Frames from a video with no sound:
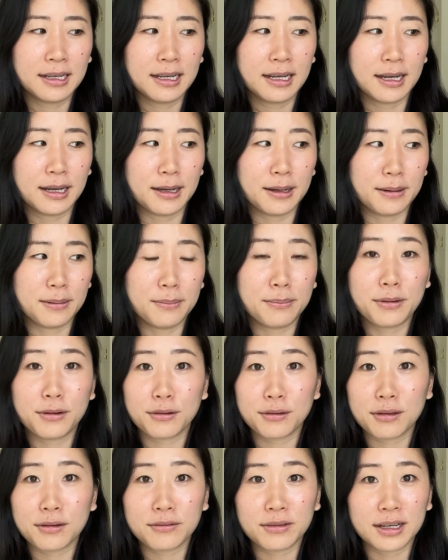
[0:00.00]
um,
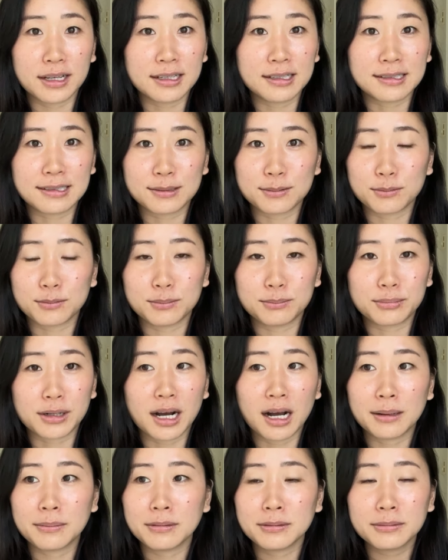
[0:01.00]
both of us
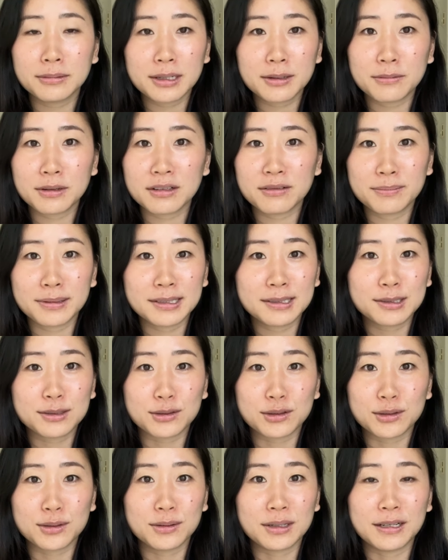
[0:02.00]
probably would have been
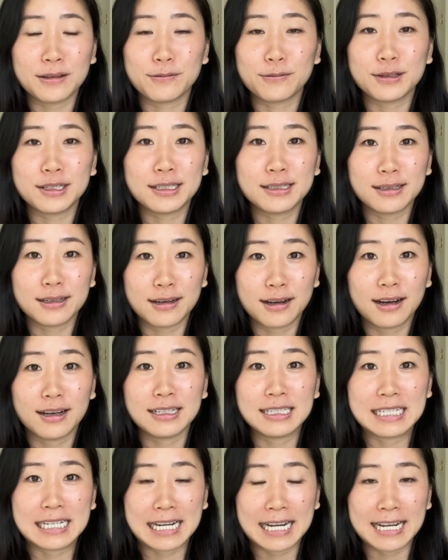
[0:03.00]
screwed if we did
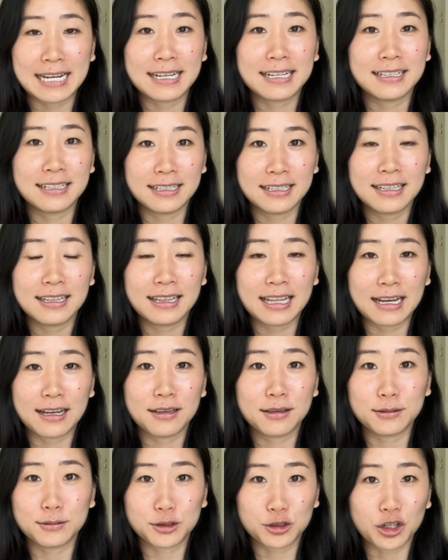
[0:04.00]
not take that
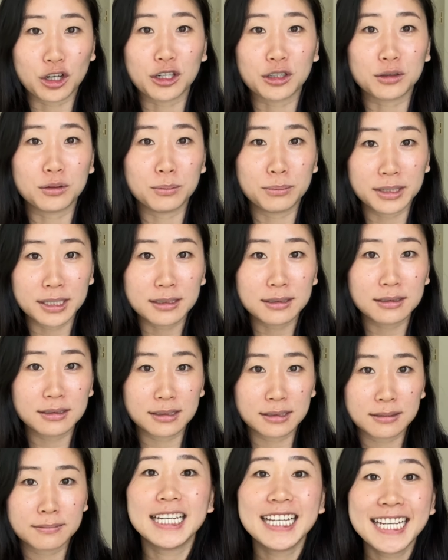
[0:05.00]
those charcoal
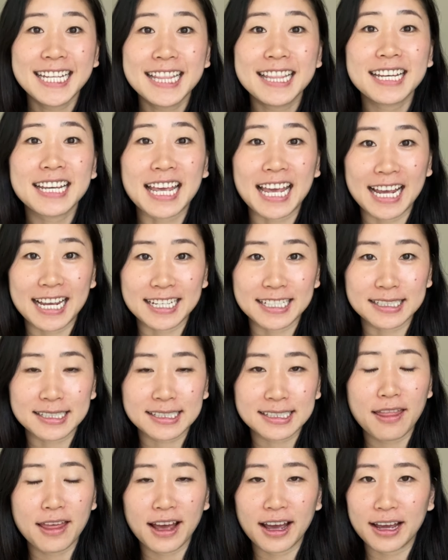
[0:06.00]
pills. In the case
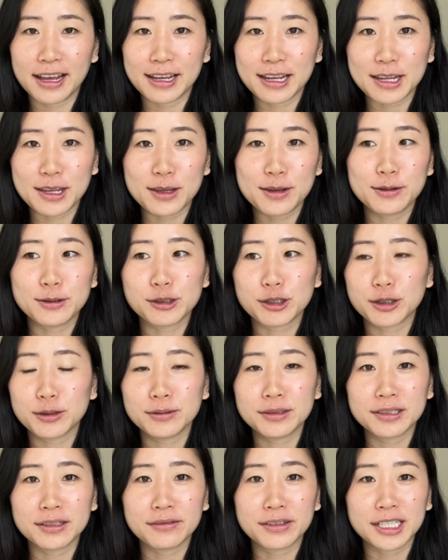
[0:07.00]
that you
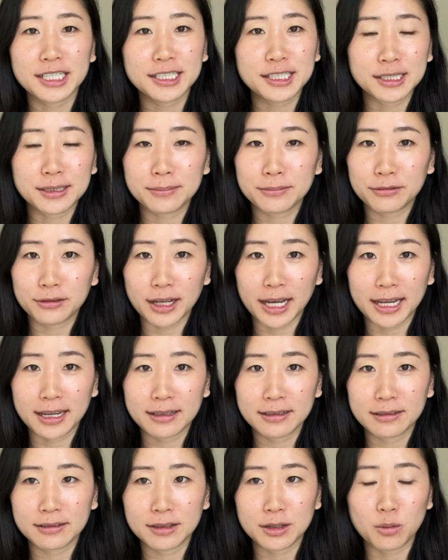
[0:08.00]
chose a very cheap
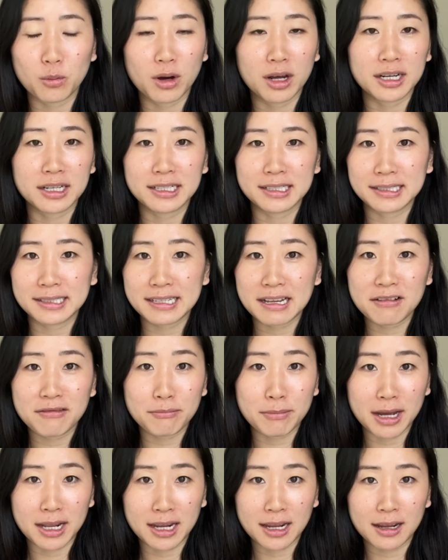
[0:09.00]
flight, you wanted to save
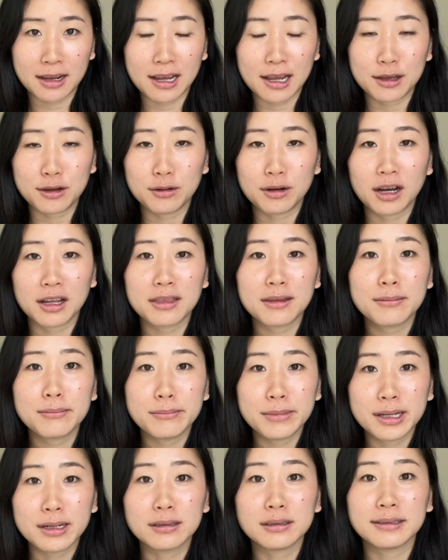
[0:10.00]
money, and you got the
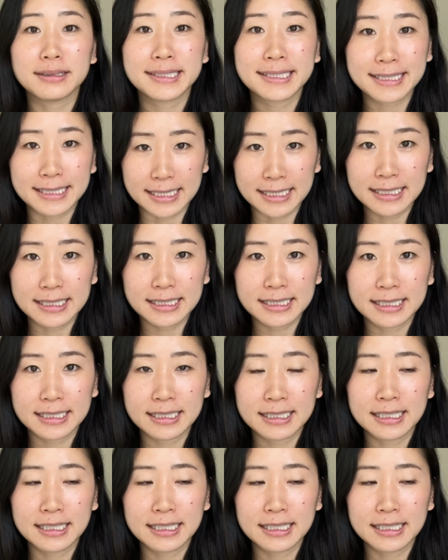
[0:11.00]
middle seat,